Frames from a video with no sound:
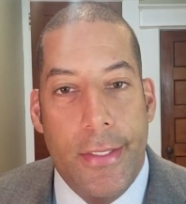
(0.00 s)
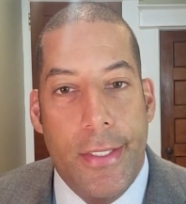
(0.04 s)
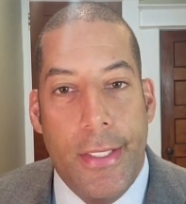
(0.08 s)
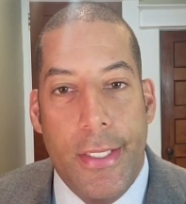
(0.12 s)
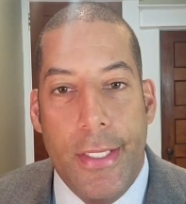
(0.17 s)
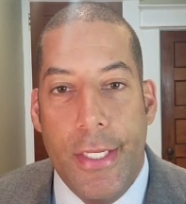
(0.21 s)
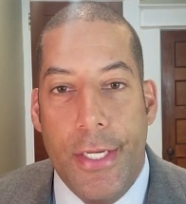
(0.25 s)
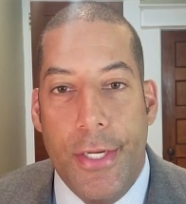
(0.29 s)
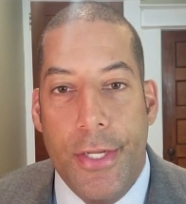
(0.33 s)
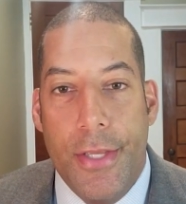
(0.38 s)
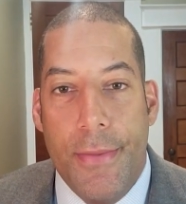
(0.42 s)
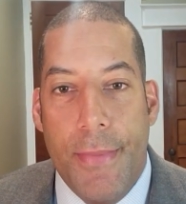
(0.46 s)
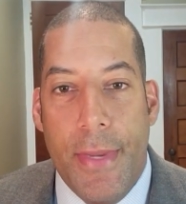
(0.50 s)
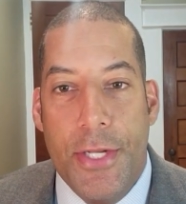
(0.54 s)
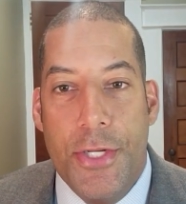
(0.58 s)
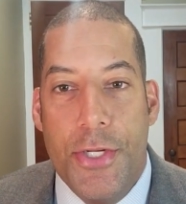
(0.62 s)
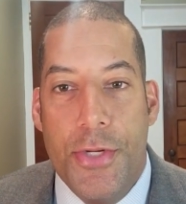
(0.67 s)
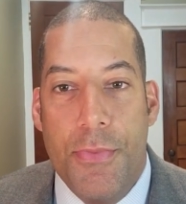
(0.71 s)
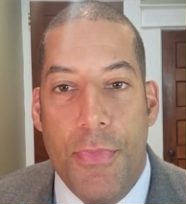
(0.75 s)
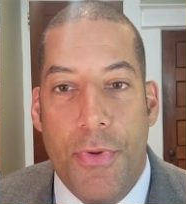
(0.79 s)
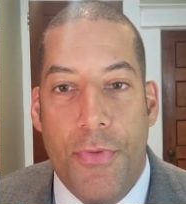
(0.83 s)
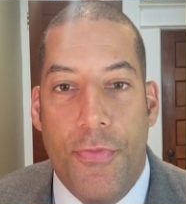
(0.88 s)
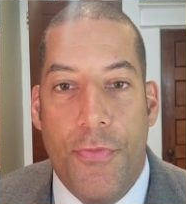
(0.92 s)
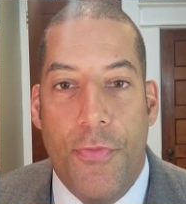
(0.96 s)
You
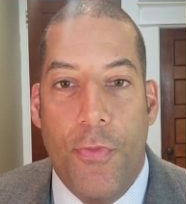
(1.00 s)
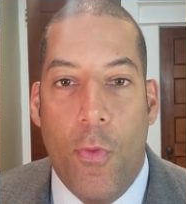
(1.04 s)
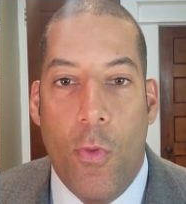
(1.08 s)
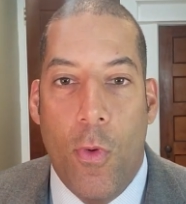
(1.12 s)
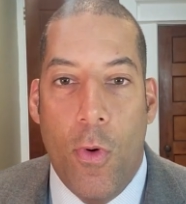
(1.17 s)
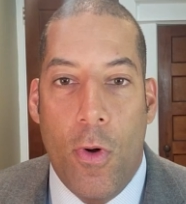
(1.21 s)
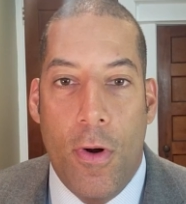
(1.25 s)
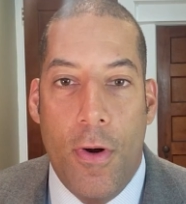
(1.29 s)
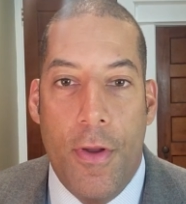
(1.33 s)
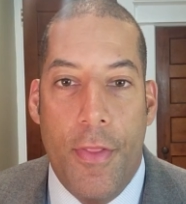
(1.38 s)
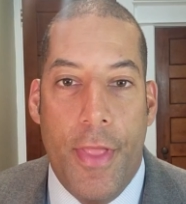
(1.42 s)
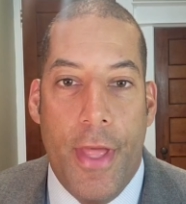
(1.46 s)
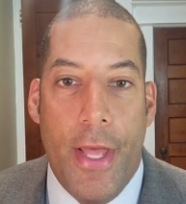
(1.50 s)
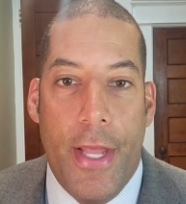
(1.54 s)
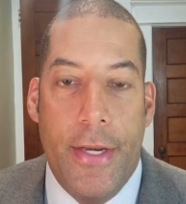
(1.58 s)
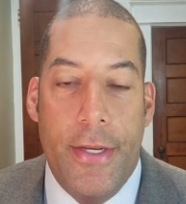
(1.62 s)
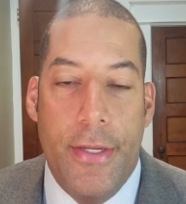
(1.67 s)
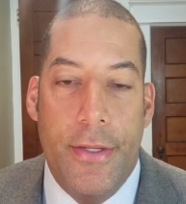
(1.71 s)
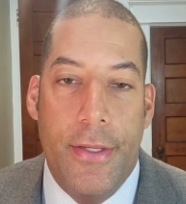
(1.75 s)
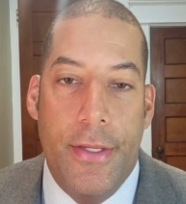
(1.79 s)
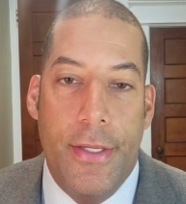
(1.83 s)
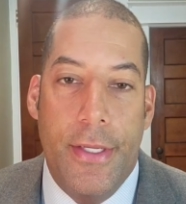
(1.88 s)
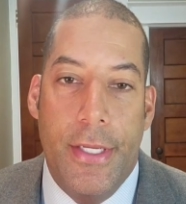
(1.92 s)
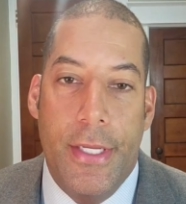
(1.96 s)
mentioned before that,
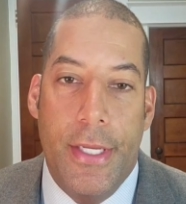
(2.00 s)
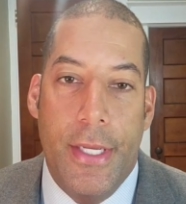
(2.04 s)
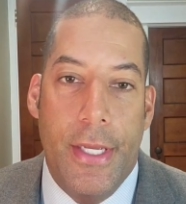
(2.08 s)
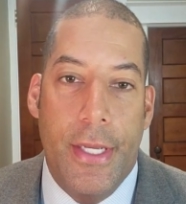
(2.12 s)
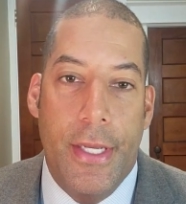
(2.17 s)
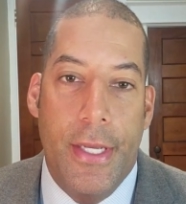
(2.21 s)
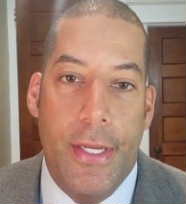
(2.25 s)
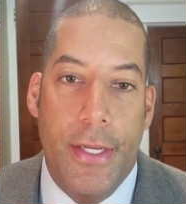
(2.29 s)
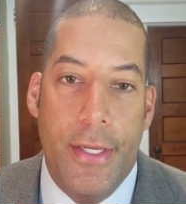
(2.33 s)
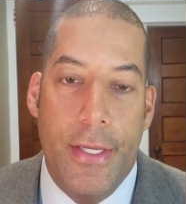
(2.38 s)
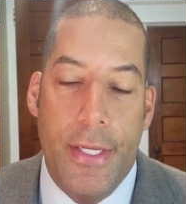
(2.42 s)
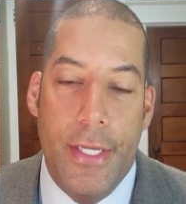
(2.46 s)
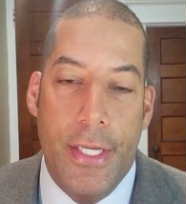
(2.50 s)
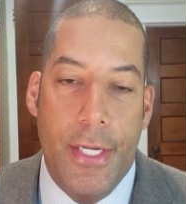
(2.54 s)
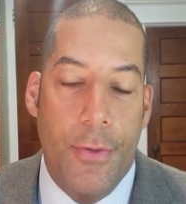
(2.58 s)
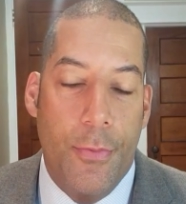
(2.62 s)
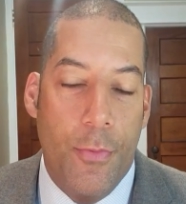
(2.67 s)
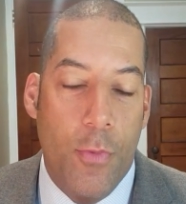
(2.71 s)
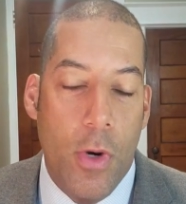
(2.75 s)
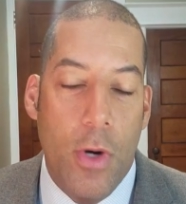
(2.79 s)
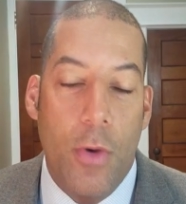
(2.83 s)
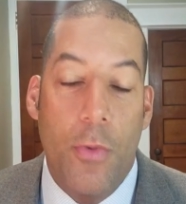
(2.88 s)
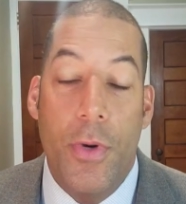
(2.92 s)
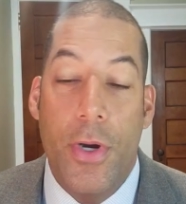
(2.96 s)
where